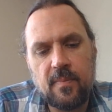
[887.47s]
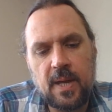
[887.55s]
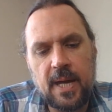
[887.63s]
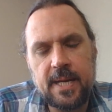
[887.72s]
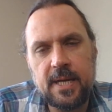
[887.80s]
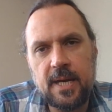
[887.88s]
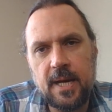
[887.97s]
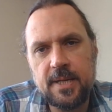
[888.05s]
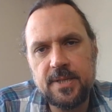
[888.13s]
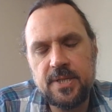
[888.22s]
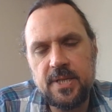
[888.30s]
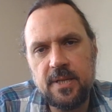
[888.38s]
I can kind
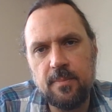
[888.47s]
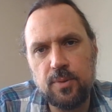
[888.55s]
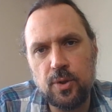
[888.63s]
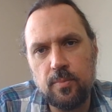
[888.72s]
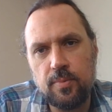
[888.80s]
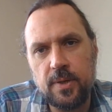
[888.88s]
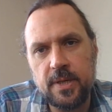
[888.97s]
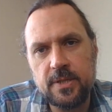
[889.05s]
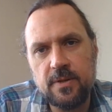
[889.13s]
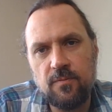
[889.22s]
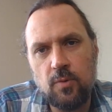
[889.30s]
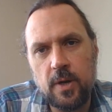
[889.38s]
of see the
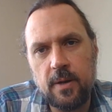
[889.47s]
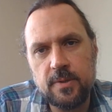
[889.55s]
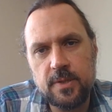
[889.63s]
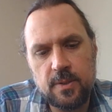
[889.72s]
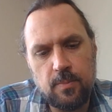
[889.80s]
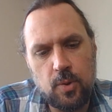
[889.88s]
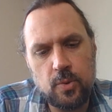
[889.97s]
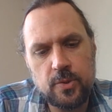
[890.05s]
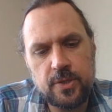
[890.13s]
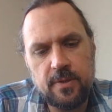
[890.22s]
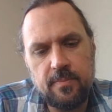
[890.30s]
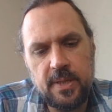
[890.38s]
blueprint of what I was
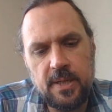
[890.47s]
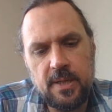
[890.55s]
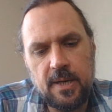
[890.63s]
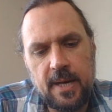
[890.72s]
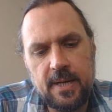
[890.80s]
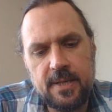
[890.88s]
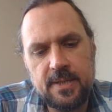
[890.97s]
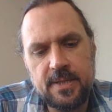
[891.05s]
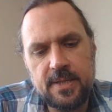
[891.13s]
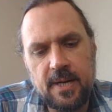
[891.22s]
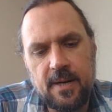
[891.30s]
supposed to be, and